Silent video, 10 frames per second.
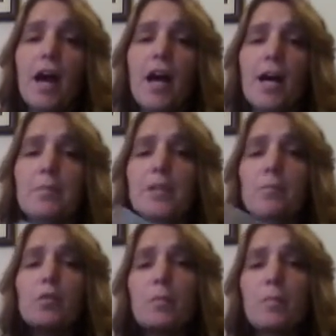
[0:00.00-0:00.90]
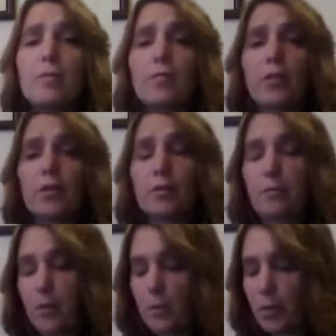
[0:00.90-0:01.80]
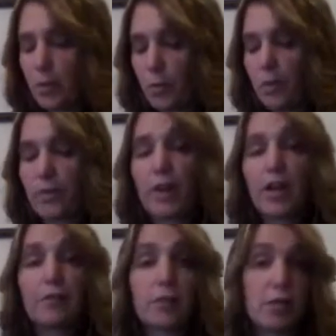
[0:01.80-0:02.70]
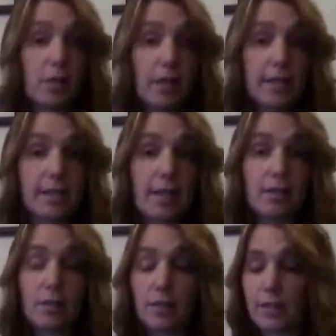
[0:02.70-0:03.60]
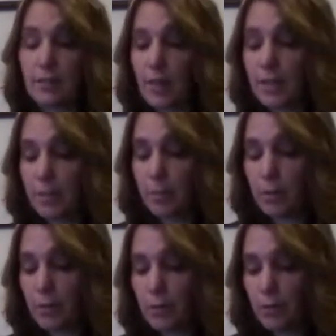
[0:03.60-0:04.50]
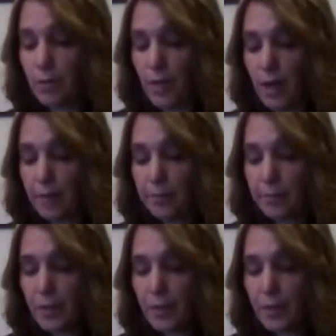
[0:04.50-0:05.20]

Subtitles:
Some of you may be familiar with the very first reading set, so this is very similar to that.